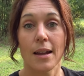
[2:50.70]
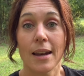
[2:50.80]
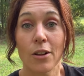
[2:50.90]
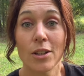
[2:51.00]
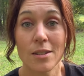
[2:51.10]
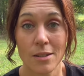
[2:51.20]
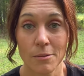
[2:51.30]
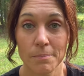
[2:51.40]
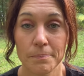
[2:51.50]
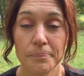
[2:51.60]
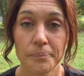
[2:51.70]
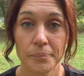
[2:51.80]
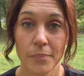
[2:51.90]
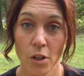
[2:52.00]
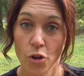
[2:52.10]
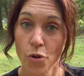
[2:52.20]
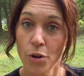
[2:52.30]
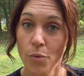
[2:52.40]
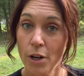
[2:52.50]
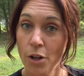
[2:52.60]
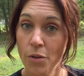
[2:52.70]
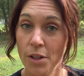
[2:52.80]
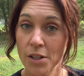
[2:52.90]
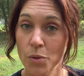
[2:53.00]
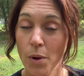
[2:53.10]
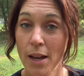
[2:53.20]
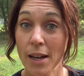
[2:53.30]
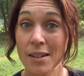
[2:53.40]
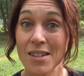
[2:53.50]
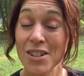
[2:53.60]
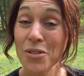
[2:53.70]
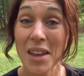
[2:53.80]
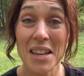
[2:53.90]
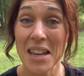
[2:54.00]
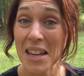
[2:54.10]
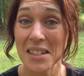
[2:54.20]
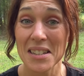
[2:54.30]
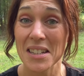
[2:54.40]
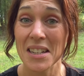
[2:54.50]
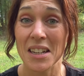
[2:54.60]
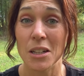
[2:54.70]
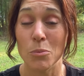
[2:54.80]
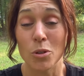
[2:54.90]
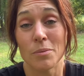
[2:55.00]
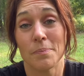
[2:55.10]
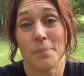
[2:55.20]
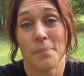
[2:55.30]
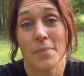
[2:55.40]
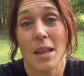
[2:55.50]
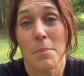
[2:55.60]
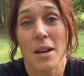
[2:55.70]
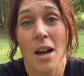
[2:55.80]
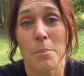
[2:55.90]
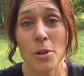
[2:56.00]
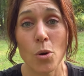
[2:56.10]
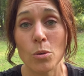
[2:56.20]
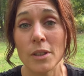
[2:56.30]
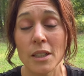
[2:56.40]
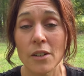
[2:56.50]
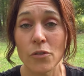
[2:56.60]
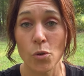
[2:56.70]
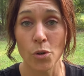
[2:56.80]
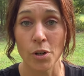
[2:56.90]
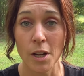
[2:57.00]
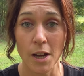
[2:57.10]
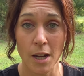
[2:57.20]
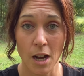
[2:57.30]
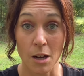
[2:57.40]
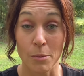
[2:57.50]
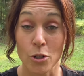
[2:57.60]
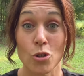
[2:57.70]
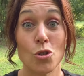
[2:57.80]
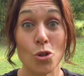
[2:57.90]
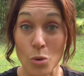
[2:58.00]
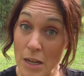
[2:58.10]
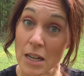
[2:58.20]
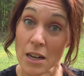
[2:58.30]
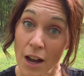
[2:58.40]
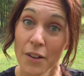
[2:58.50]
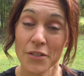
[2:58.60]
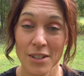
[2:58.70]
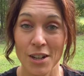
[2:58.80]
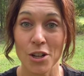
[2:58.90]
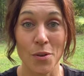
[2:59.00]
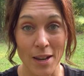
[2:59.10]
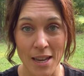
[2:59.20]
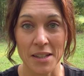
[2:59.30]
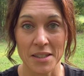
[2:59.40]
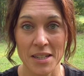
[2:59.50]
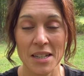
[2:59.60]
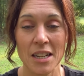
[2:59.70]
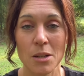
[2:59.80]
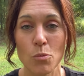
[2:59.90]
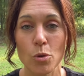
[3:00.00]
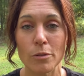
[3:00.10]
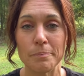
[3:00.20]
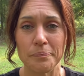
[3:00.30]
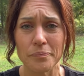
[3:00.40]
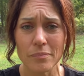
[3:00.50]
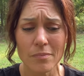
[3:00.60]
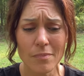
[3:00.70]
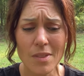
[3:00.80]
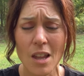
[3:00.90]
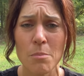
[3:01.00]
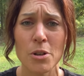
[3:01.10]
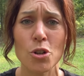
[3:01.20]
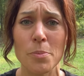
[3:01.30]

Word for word: Now listen, you're going to want to go this way until they can't see it anymore. They might not be old enough or um, astute enough to tell you I can't see it anymore, but you'll